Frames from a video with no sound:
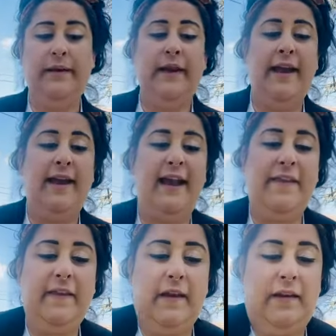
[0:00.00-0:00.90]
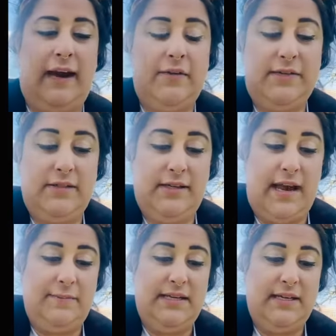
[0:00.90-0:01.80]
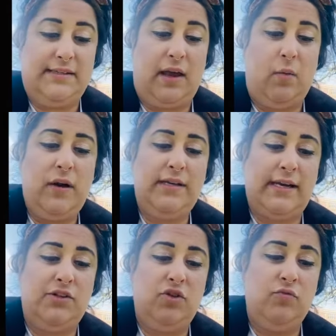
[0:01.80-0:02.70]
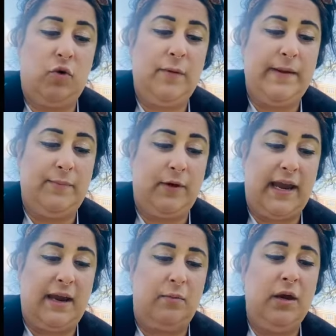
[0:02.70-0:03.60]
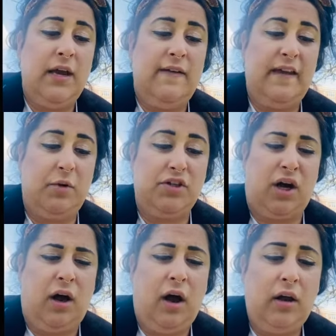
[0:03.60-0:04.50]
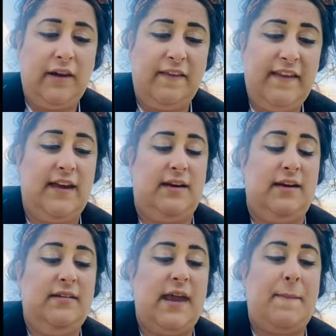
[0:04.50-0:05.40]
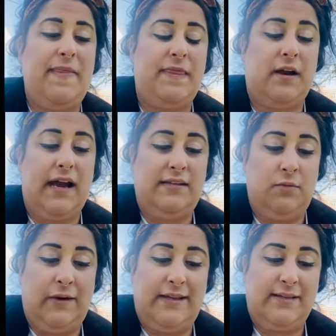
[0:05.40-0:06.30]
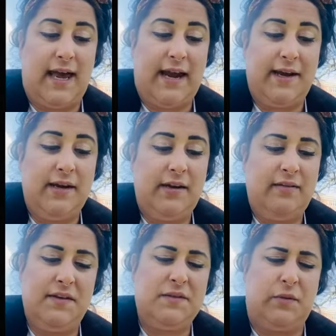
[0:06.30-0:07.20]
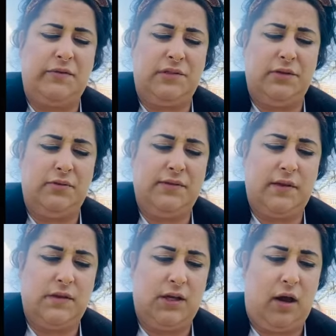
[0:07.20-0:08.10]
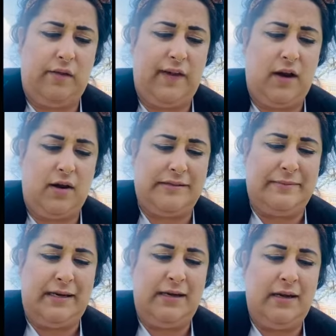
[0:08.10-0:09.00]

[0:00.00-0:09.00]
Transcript: Again, the little house stood empty until one day 2 more people came. They were tall and thin. They bent their heads and went inside. This won't do, said the tall, thin husband.